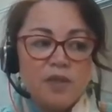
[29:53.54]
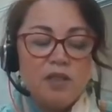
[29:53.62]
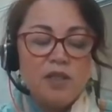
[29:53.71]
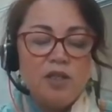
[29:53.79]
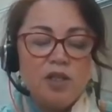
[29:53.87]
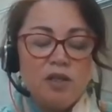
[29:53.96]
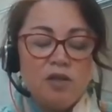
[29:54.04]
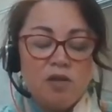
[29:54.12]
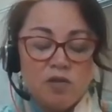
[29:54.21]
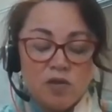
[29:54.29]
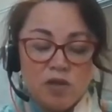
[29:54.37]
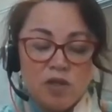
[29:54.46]
teaching
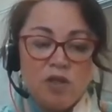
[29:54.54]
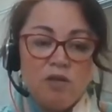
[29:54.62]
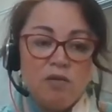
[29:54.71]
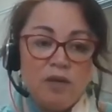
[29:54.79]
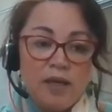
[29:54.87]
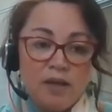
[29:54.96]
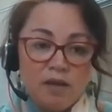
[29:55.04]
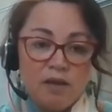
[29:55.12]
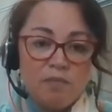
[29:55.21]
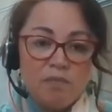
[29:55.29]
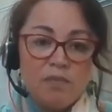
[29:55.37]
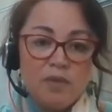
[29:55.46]
cost to
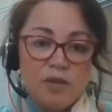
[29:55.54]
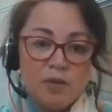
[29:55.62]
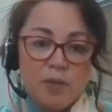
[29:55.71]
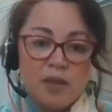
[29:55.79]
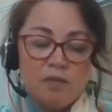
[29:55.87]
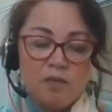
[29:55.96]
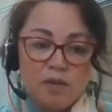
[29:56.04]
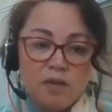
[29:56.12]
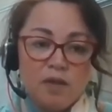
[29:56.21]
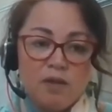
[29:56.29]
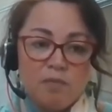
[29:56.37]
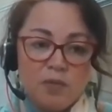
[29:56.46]
income as well.
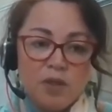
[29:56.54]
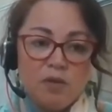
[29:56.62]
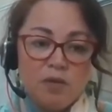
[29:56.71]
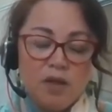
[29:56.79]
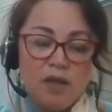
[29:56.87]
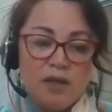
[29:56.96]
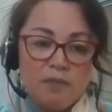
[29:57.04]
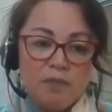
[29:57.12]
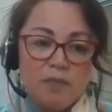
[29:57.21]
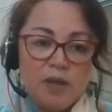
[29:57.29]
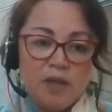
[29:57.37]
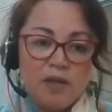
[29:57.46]
So yeah,
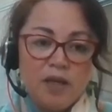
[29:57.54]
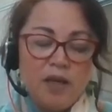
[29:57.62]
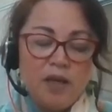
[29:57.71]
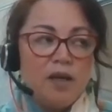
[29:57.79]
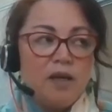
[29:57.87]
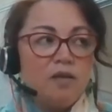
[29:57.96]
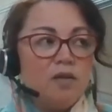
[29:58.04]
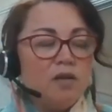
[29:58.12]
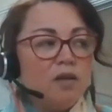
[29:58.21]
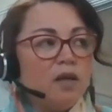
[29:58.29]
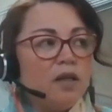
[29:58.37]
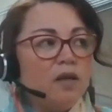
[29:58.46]
and
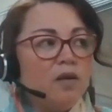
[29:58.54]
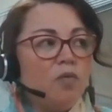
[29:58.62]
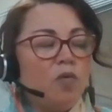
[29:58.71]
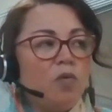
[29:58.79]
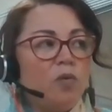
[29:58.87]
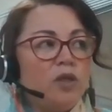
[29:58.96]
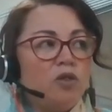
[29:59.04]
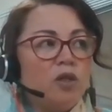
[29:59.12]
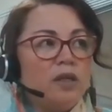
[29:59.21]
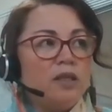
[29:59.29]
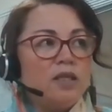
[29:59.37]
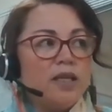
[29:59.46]
I think what we're
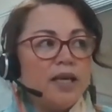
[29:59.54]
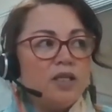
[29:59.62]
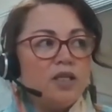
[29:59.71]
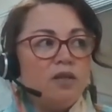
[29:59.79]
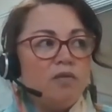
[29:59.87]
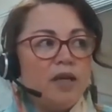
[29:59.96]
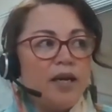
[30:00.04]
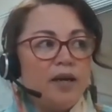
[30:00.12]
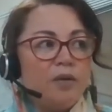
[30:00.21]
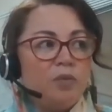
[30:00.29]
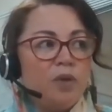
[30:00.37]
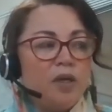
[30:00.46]
trying to get to
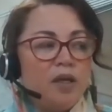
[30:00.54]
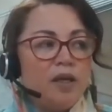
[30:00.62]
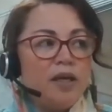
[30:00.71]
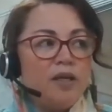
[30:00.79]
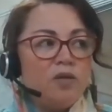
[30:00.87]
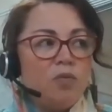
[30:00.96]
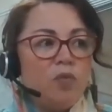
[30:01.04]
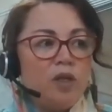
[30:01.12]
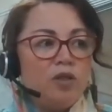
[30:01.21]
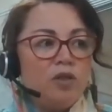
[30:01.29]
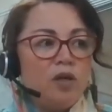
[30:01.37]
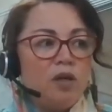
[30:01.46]
now is
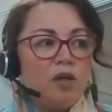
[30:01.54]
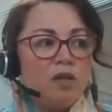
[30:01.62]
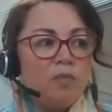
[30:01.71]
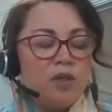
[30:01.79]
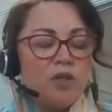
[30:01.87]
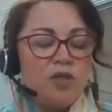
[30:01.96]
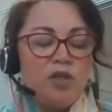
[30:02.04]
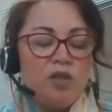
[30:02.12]
which are the most